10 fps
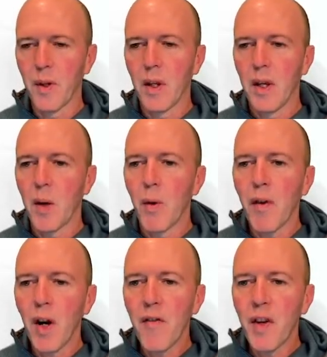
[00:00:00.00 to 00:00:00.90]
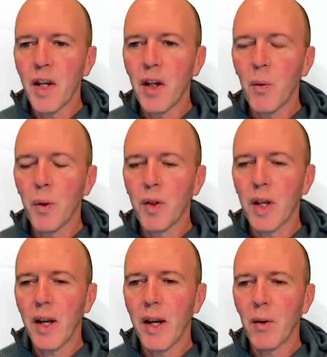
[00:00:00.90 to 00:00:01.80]
and we've already figured what's
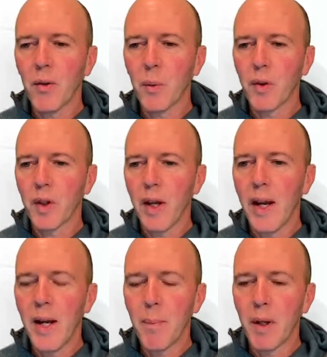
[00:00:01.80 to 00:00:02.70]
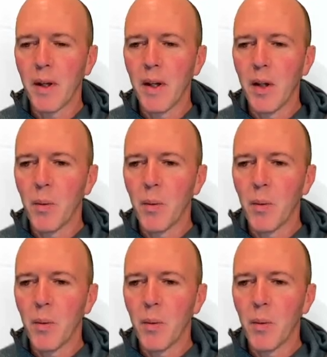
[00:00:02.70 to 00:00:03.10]
going to happen,